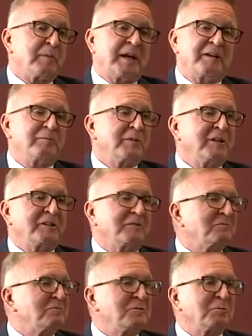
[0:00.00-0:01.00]
made me
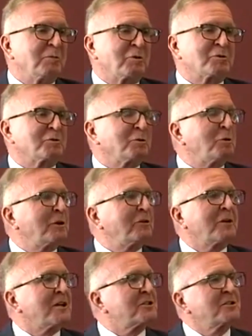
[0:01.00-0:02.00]
the most loyal
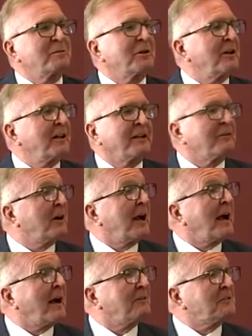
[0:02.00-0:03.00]
customer they'll ever have.